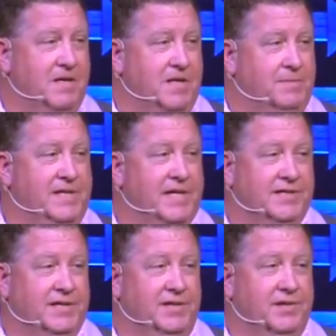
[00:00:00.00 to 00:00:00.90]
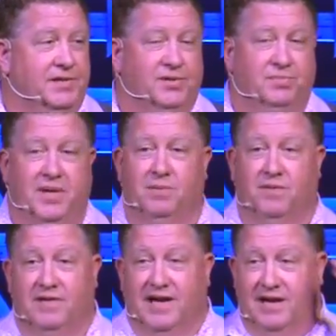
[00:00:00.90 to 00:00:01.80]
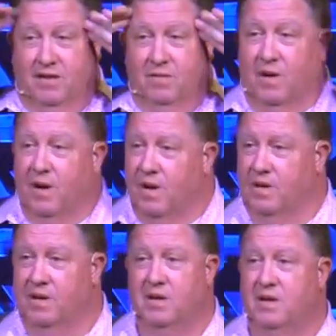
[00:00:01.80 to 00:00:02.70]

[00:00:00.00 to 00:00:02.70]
It's because the church's people have got it all wrong.